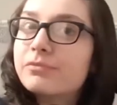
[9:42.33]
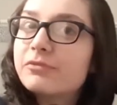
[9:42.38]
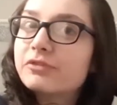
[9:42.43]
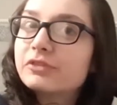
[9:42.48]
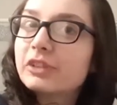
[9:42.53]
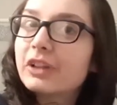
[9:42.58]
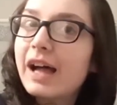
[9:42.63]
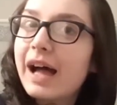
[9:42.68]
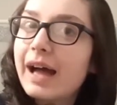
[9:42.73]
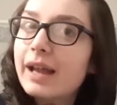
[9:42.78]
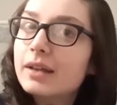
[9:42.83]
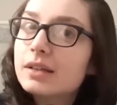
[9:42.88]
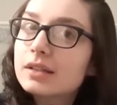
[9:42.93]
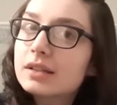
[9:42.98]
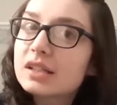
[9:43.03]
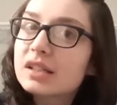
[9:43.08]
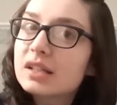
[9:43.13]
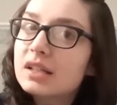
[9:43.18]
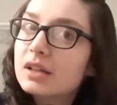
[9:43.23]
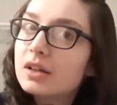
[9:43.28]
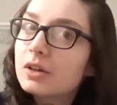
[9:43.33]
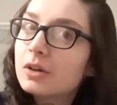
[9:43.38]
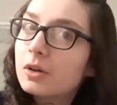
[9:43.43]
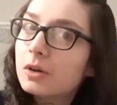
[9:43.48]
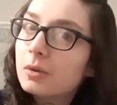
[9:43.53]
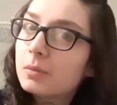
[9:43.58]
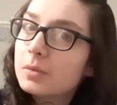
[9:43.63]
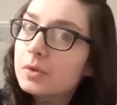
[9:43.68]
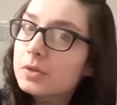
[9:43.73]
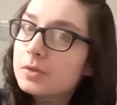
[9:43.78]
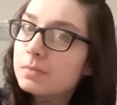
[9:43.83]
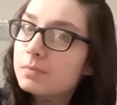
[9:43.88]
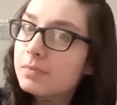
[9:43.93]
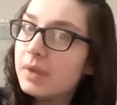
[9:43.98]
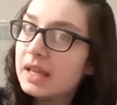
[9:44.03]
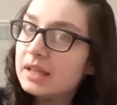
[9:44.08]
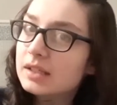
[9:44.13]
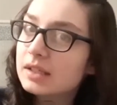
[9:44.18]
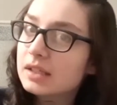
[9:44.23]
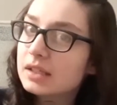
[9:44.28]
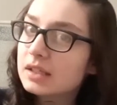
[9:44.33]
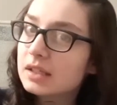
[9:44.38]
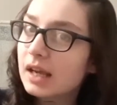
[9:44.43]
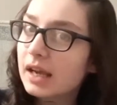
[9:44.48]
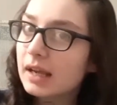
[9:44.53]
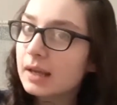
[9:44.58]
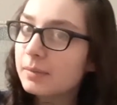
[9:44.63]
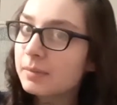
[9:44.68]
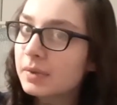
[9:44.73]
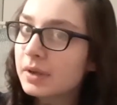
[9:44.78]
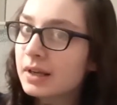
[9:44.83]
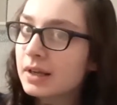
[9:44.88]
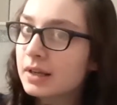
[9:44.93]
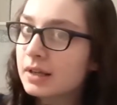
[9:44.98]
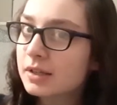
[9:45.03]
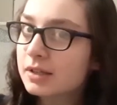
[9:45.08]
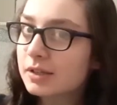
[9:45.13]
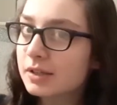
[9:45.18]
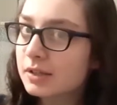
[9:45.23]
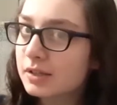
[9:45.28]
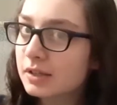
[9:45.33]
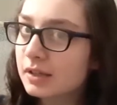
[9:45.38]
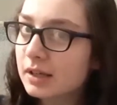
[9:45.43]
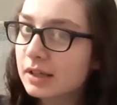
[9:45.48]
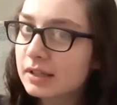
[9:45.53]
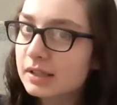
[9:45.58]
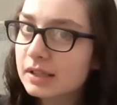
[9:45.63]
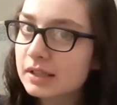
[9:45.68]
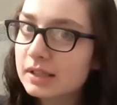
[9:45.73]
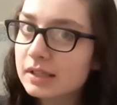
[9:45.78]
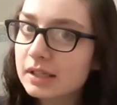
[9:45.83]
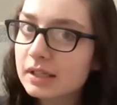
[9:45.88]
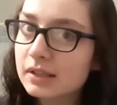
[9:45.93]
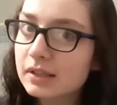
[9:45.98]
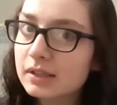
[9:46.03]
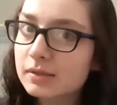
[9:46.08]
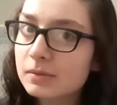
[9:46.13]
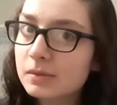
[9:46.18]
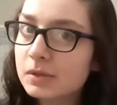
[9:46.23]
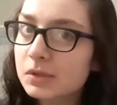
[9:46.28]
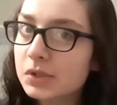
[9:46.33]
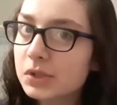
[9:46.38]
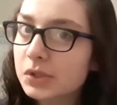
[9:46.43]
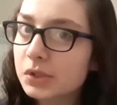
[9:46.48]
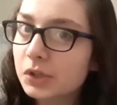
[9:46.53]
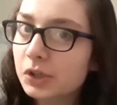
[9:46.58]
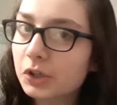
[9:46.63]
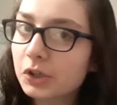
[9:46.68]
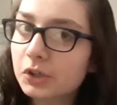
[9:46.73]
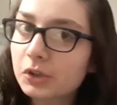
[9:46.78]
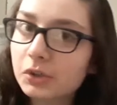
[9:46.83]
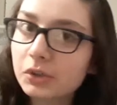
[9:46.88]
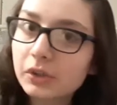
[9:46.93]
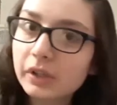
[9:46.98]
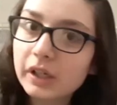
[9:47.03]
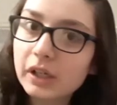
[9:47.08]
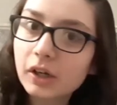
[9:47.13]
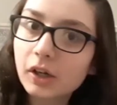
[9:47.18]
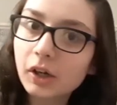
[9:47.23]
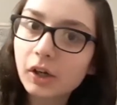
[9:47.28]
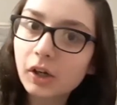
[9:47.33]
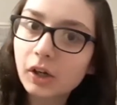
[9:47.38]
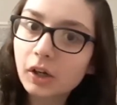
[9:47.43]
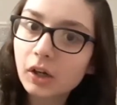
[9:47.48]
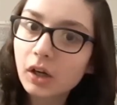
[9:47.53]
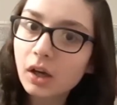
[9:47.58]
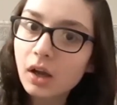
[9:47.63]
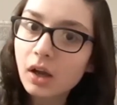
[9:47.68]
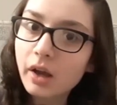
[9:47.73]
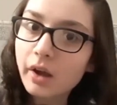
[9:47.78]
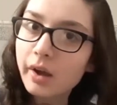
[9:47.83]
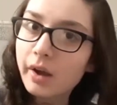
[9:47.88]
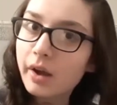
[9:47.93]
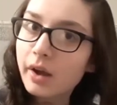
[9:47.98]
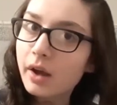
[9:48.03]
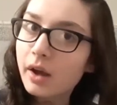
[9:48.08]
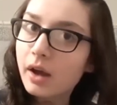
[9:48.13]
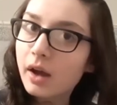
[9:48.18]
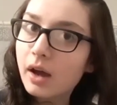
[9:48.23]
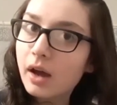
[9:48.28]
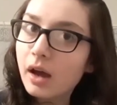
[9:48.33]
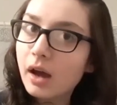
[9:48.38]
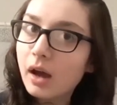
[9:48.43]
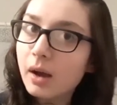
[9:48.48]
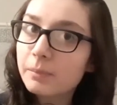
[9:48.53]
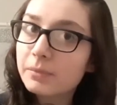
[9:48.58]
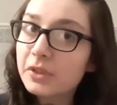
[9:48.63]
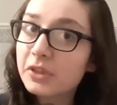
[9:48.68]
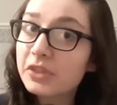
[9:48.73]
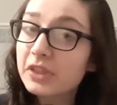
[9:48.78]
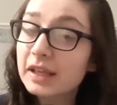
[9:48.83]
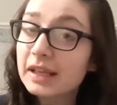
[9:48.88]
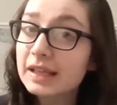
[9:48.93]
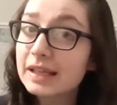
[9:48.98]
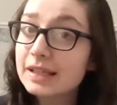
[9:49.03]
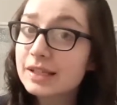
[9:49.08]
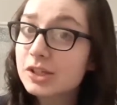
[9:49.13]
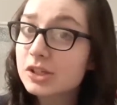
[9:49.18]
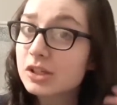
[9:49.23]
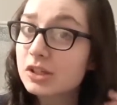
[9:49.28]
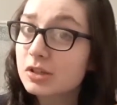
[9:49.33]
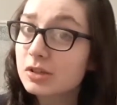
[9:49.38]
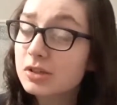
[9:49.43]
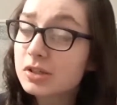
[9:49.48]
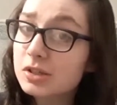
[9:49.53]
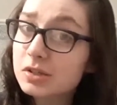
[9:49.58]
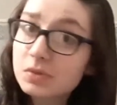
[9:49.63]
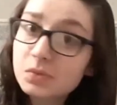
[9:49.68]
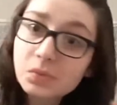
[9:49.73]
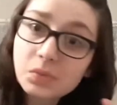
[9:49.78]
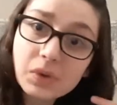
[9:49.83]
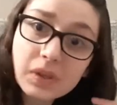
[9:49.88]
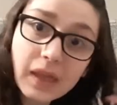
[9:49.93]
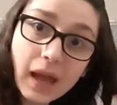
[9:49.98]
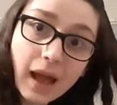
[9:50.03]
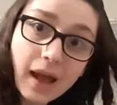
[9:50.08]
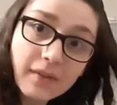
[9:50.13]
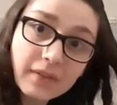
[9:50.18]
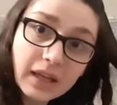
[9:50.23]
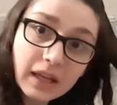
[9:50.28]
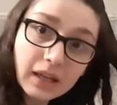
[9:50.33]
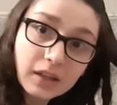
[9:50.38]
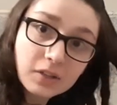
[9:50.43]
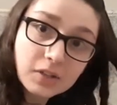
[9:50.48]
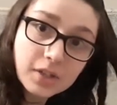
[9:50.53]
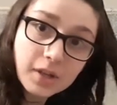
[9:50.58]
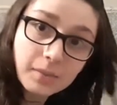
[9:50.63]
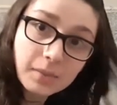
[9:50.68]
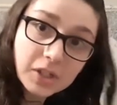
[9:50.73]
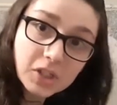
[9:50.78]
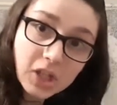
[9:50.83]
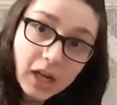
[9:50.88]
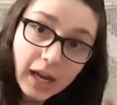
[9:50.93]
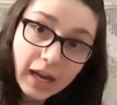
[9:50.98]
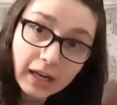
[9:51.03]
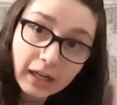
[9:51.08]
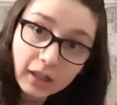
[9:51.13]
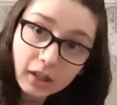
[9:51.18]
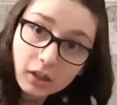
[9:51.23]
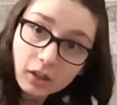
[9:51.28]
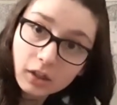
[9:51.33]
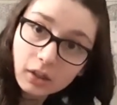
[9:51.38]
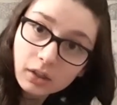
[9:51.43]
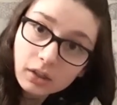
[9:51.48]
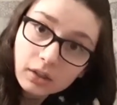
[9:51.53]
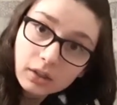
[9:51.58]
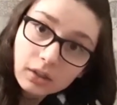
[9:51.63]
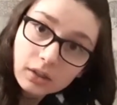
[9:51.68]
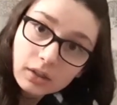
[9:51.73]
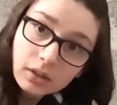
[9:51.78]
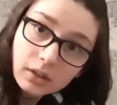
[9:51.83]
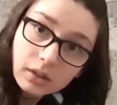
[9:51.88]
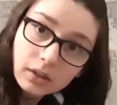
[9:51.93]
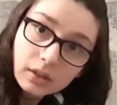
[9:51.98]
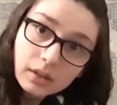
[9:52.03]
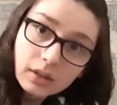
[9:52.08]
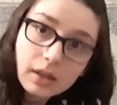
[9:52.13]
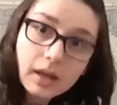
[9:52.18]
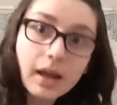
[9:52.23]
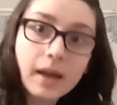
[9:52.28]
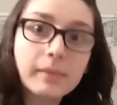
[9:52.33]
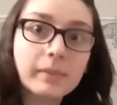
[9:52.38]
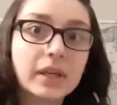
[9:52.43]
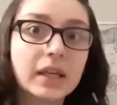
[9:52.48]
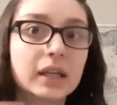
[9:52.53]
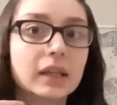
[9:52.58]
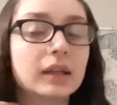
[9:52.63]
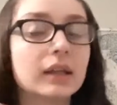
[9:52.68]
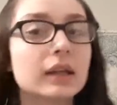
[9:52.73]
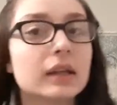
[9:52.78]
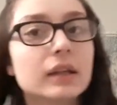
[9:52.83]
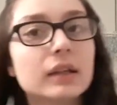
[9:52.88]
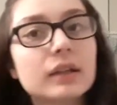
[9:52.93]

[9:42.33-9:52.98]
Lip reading: flat, almost bent type. So as you guys can see, this one's curlier. The thing is, just with having so much hair, I mean,